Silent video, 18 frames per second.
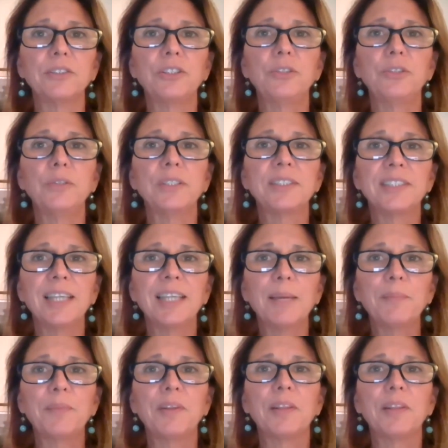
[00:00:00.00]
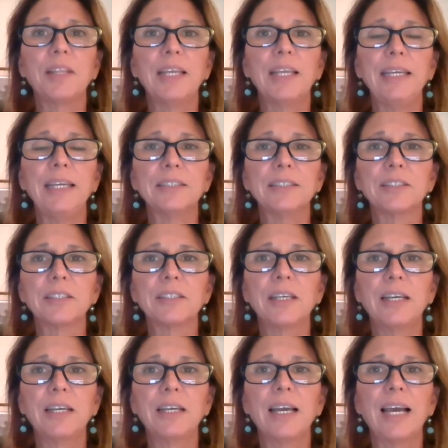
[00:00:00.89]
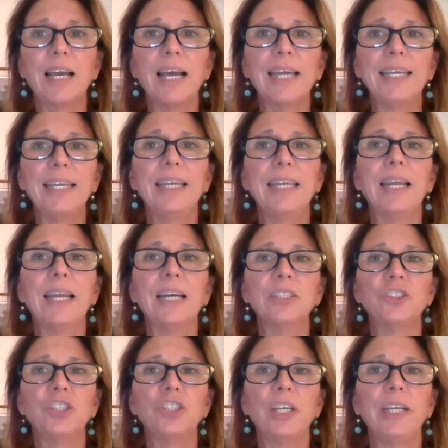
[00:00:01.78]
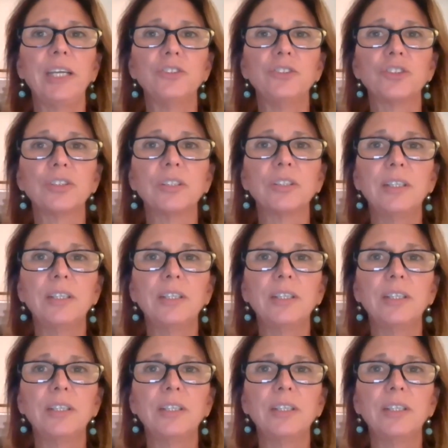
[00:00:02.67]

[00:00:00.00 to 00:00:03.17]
to accept things I cannot change.